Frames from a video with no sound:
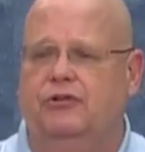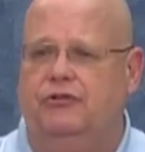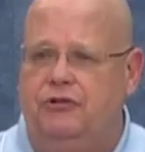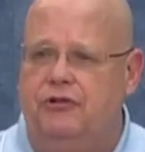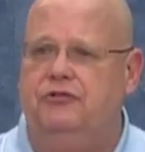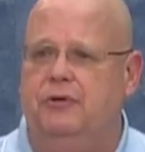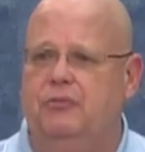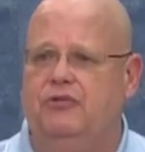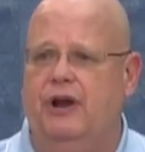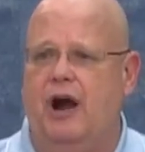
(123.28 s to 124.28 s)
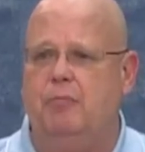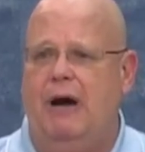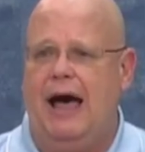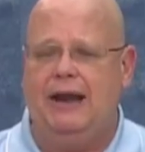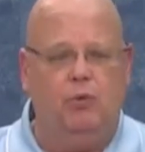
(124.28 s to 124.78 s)
and systems in our
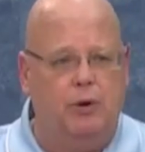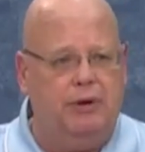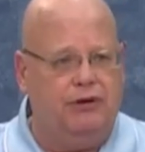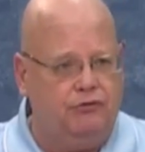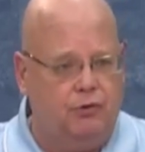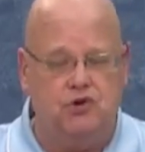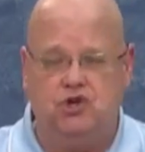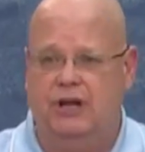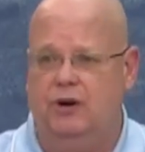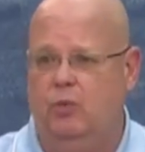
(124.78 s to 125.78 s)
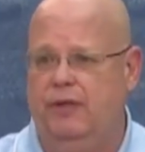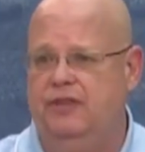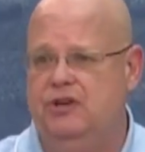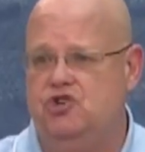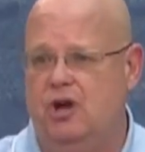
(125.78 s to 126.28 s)
body would be associated
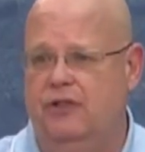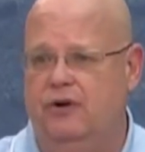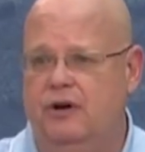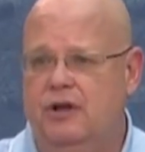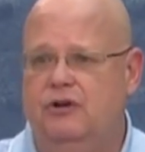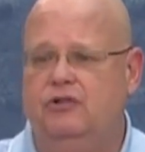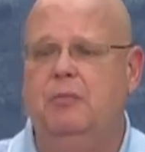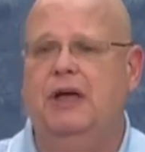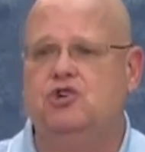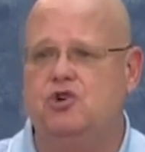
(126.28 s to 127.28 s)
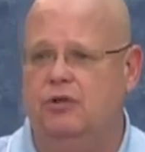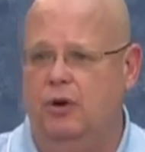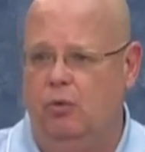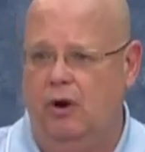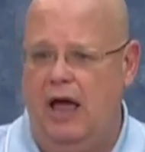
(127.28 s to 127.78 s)
with each other to make sure
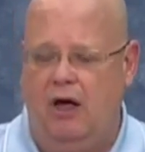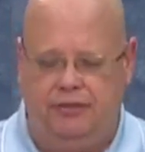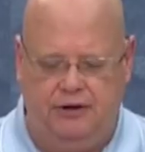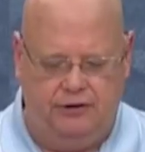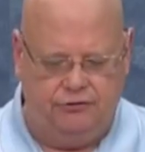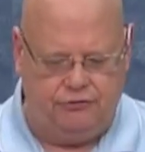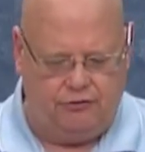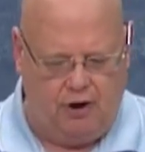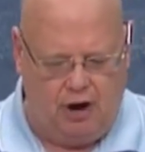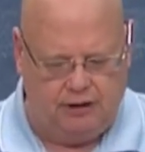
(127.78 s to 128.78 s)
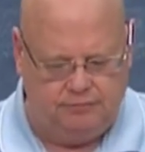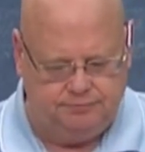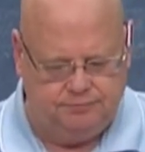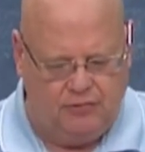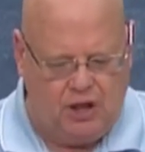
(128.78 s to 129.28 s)
that we're healthy and strong.
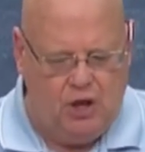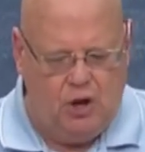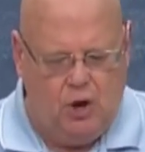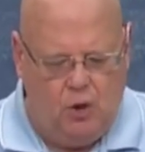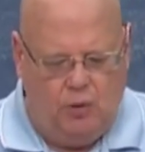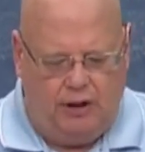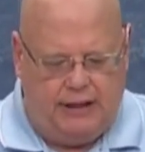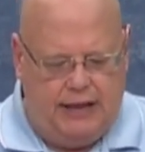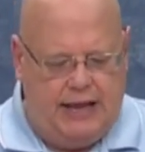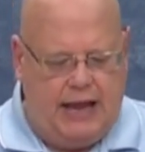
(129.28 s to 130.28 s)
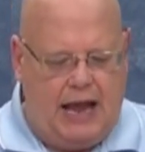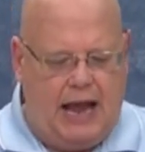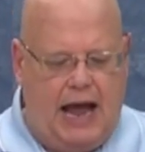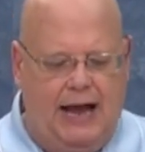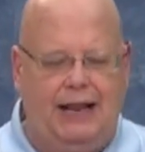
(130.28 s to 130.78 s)
Well,
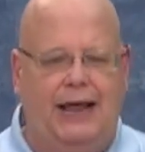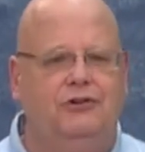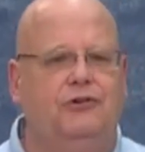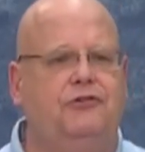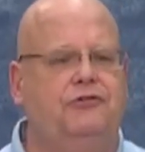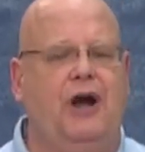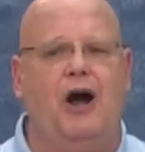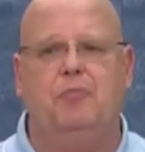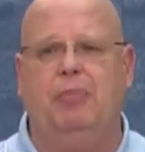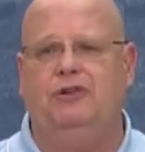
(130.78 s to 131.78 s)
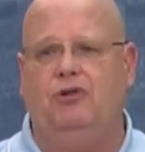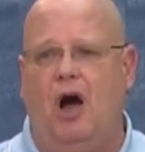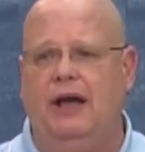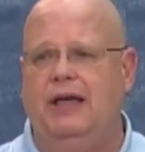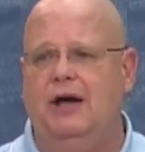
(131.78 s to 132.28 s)
I'd like to start by
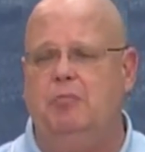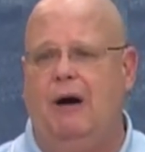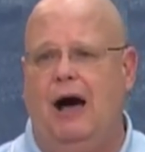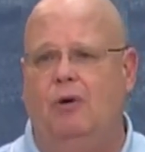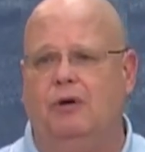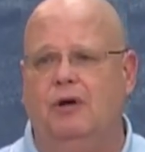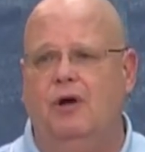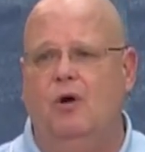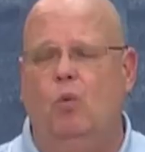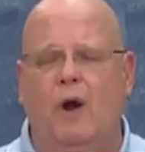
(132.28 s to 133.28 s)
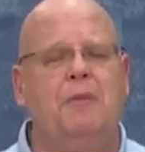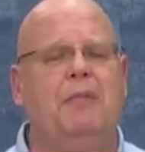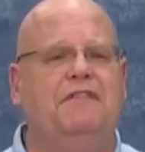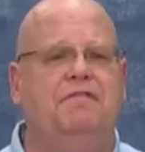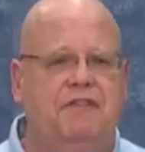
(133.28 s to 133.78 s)
talking about one of
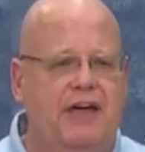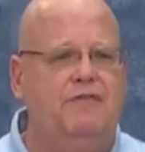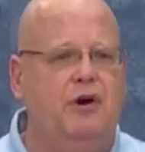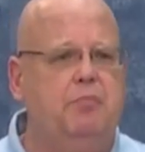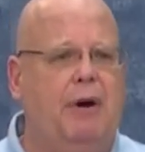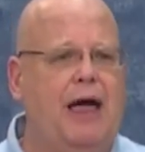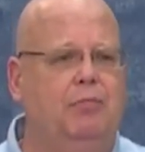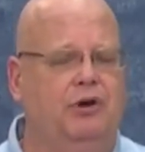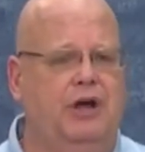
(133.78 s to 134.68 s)
my favorite Bible